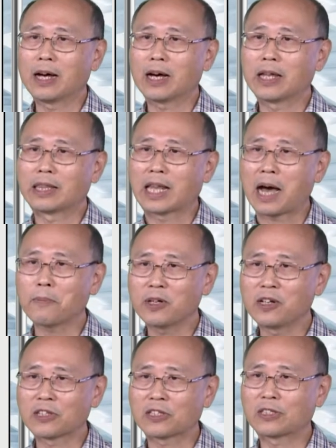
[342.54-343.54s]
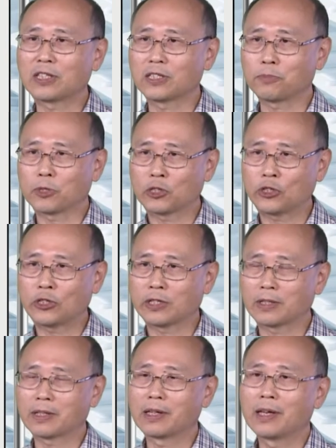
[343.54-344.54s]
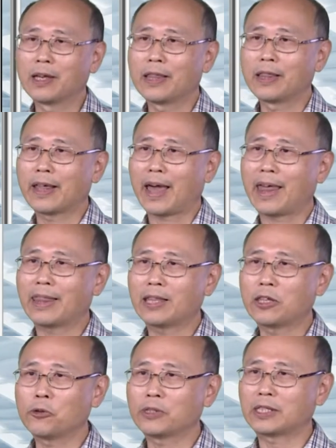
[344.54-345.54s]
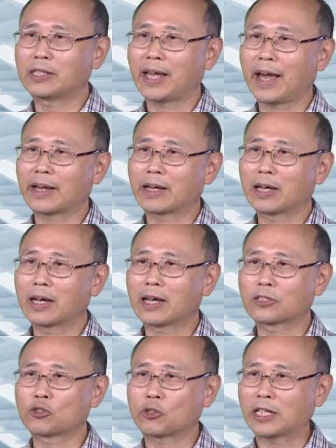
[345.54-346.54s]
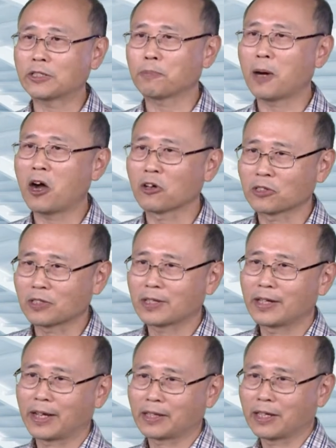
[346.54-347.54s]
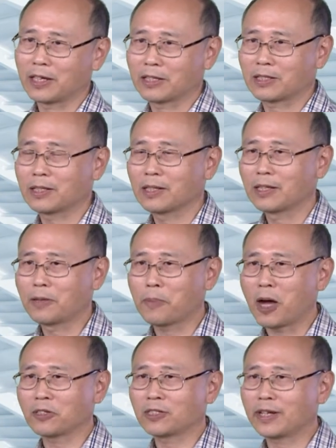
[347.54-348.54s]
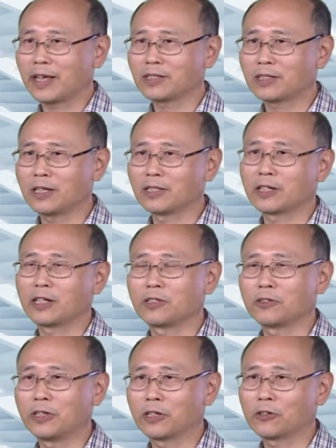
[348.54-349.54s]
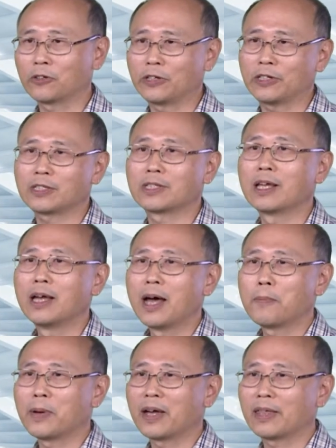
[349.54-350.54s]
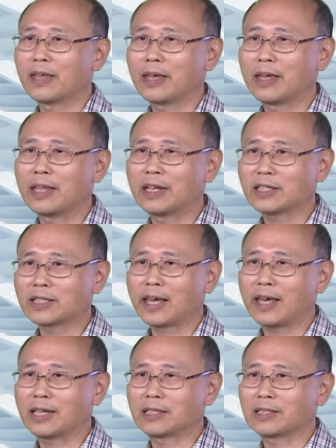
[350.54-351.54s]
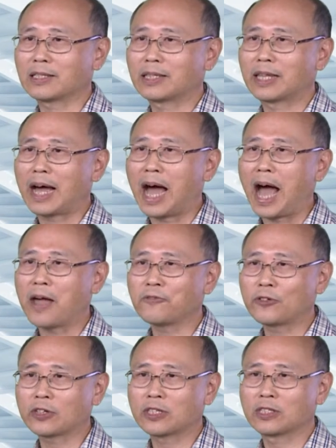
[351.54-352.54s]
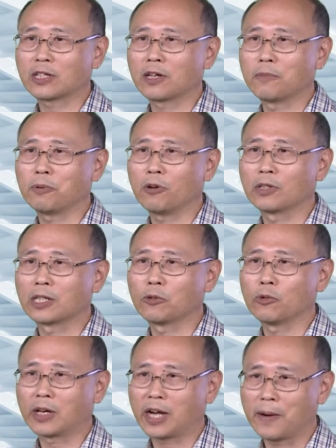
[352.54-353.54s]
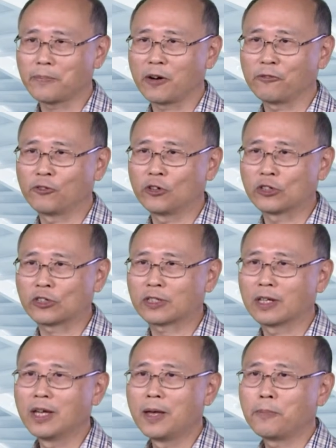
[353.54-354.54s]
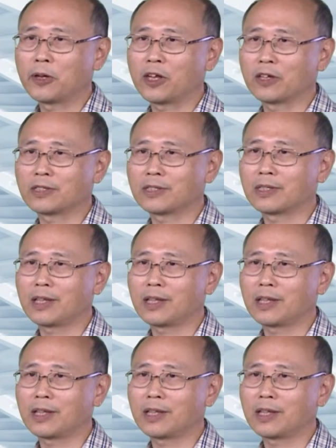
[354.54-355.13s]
anomalous dispersion, then you will detect a stretch pulse like this. The pulse length is going to increase, but in this case, the high frequency component will come out first because